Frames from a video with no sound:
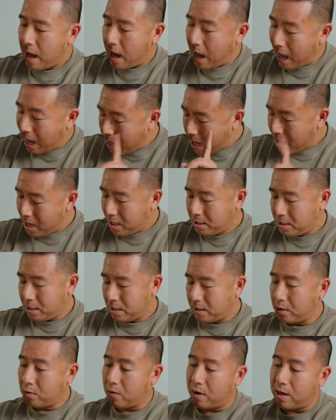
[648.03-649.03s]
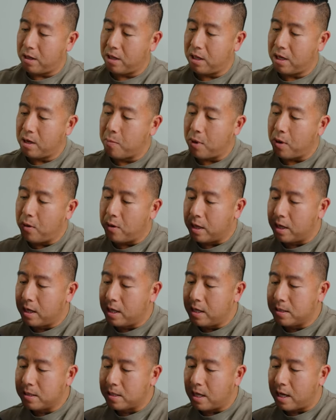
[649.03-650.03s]
And the other great thing about it
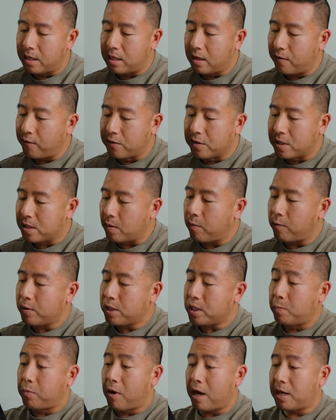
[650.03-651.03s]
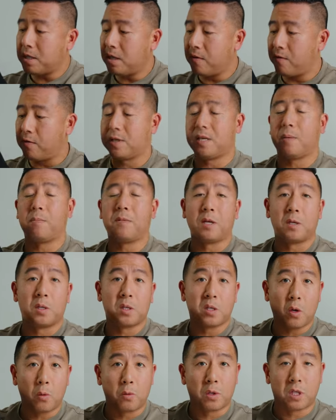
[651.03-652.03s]
is that, for surprisingly, for something
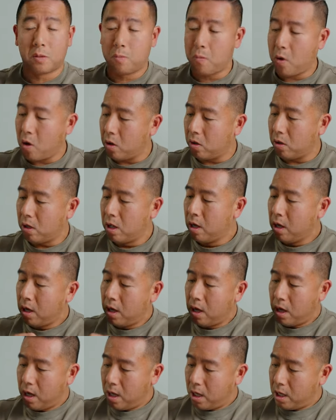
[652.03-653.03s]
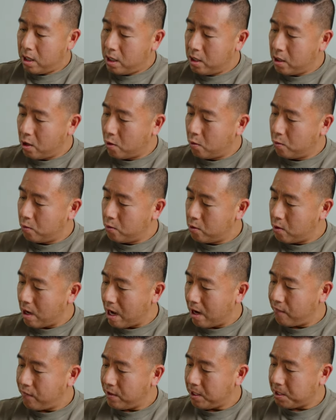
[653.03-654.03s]
so small, you know, you
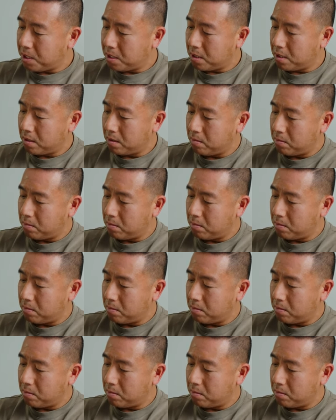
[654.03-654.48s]
have this